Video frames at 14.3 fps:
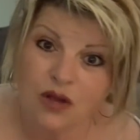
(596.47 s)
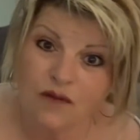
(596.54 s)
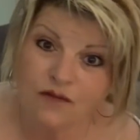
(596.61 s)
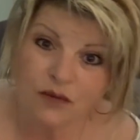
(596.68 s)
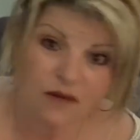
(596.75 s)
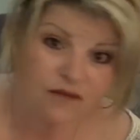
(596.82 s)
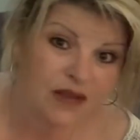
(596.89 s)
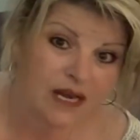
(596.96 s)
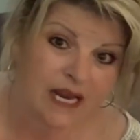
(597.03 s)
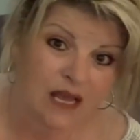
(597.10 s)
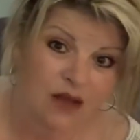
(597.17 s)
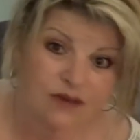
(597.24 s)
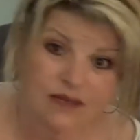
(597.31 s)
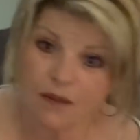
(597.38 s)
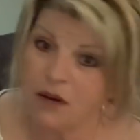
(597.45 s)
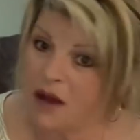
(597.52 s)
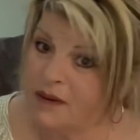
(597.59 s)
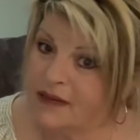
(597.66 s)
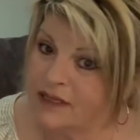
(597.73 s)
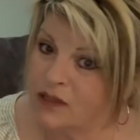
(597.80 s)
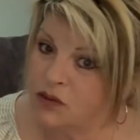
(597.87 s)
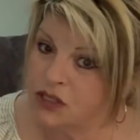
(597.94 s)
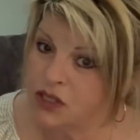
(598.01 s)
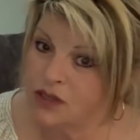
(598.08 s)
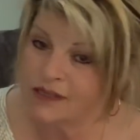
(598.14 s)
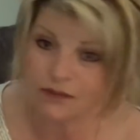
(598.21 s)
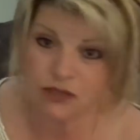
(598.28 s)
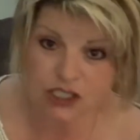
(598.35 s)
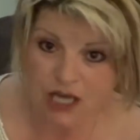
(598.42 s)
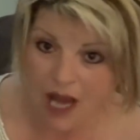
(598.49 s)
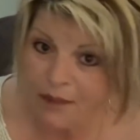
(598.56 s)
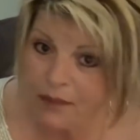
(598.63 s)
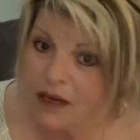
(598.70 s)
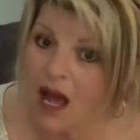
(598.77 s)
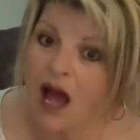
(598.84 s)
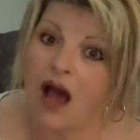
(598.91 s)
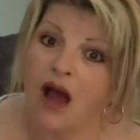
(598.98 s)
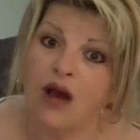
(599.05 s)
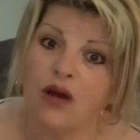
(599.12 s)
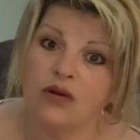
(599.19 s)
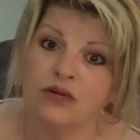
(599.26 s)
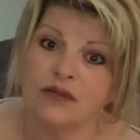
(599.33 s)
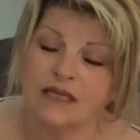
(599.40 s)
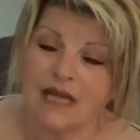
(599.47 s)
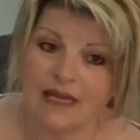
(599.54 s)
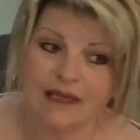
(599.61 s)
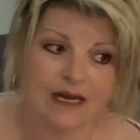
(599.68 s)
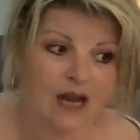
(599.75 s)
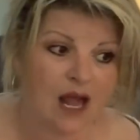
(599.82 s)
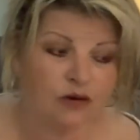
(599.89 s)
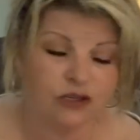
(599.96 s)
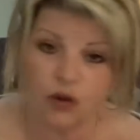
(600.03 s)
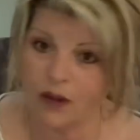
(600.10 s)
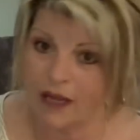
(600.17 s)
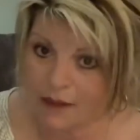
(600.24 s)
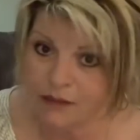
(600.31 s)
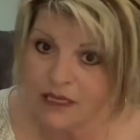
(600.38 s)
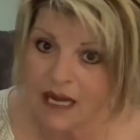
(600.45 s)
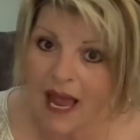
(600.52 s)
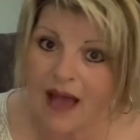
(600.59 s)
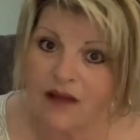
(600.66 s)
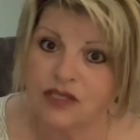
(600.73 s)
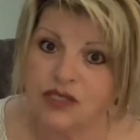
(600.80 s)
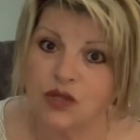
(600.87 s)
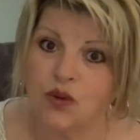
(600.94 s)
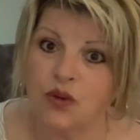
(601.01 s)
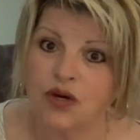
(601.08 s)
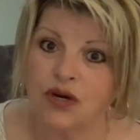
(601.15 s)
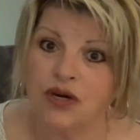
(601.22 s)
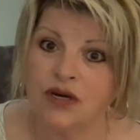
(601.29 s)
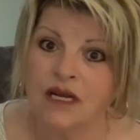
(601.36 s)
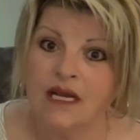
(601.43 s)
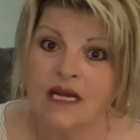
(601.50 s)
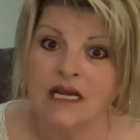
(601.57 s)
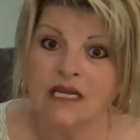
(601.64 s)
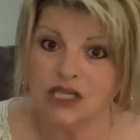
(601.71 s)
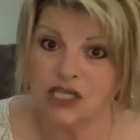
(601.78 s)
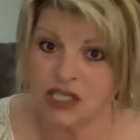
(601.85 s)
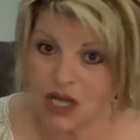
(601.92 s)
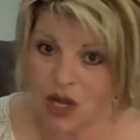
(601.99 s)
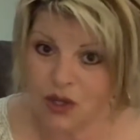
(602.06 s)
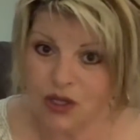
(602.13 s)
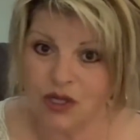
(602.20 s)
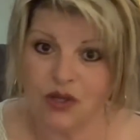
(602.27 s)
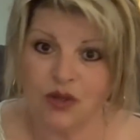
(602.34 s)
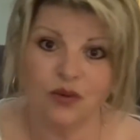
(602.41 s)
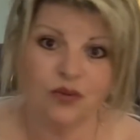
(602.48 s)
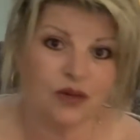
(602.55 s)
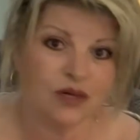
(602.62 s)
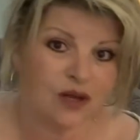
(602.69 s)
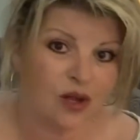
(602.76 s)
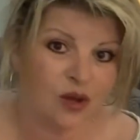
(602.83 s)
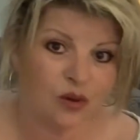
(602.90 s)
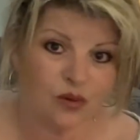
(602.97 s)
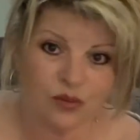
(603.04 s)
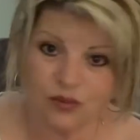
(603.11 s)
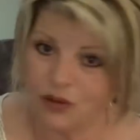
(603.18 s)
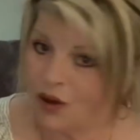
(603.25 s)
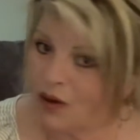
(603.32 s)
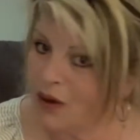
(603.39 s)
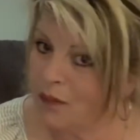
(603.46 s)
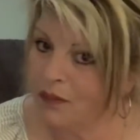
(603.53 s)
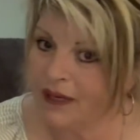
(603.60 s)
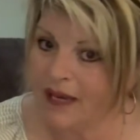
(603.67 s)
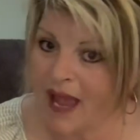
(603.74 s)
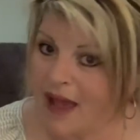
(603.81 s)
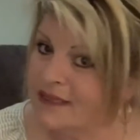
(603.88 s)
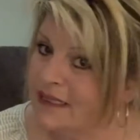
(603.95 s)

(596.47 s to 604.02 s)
for my videos, I'm probably just going to do some shopping hauls, and then I'll do an empty house tour to show you, you know, the complete house